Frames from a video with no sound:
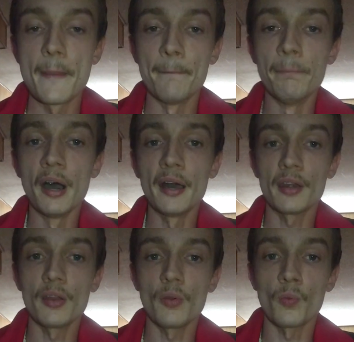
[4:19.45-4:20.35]

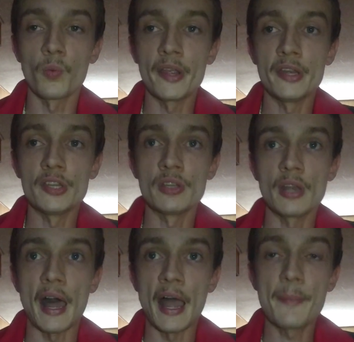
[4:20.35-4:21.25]
But
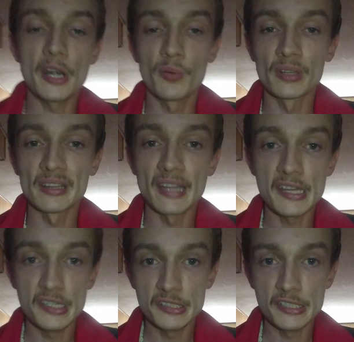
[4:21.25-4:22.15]
when I'm in a
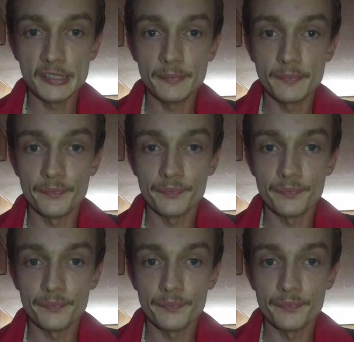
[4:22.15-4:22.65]
relationship,